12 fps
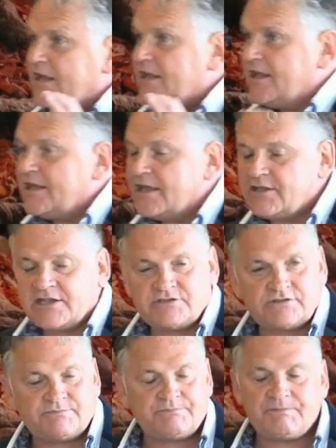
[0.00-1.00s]
a
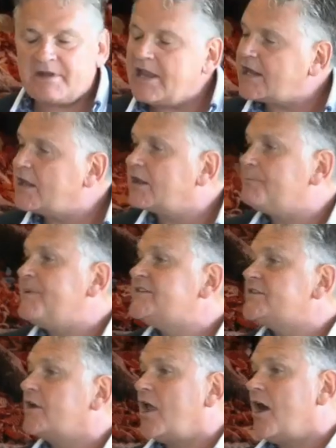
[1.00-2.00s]

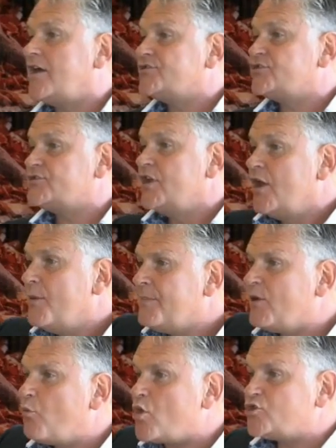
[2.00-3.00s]
piece of glass, a
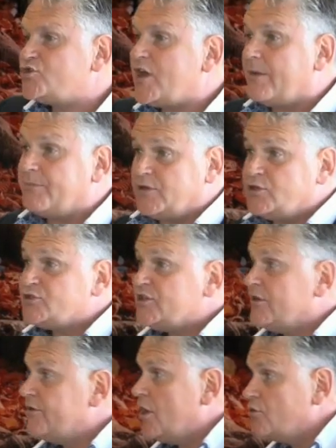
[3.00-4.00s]
bit of washed up that you see
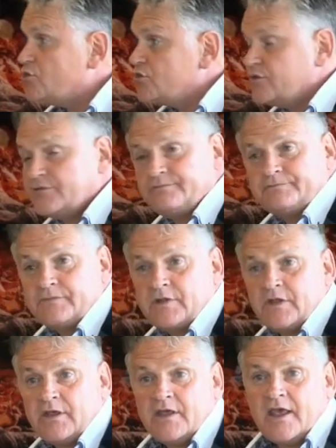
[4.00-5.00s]
on the ocean.
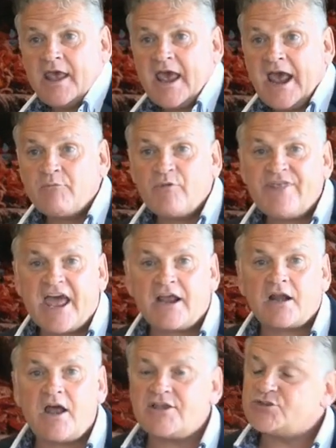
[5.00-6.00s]
And with
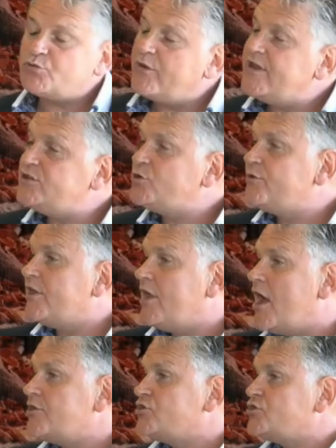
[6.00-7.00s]
that glass, what they do with the
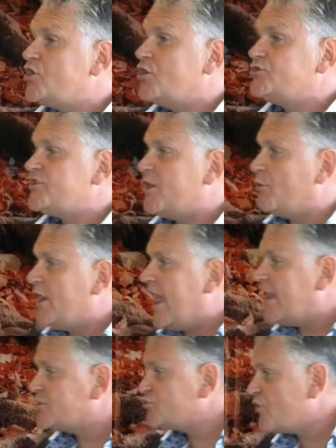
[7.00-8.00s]
larger stones, they will
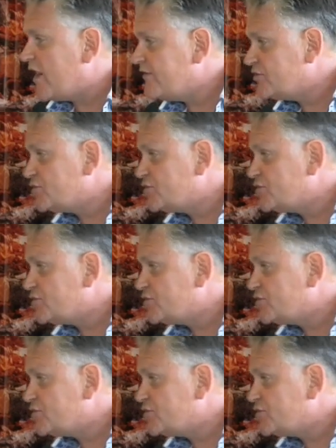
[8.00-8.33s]
x-ray the